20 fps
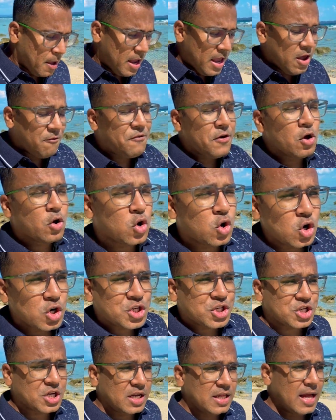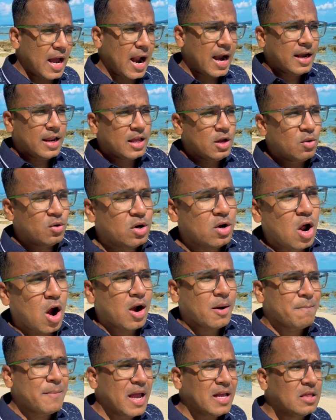If you could see that, you would
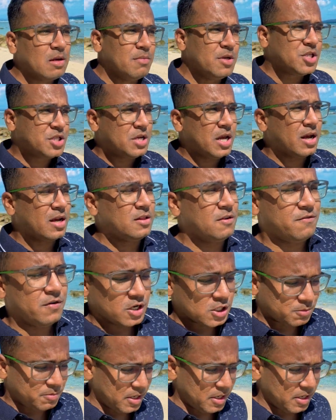not make the mistake in the first